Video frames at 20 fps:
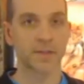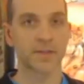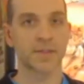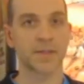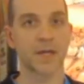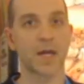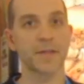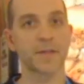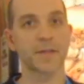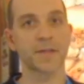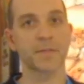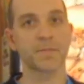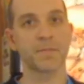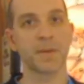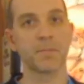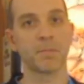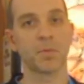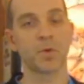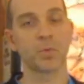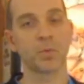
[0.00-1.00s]
Starting the
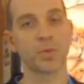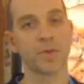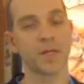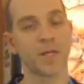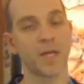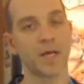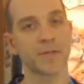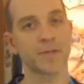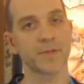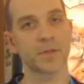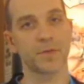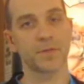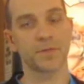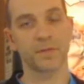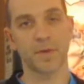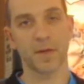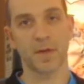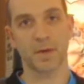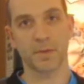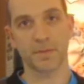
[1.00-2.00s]
pinball with the last
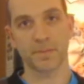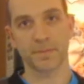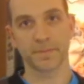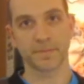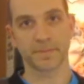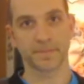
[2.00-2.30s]
software.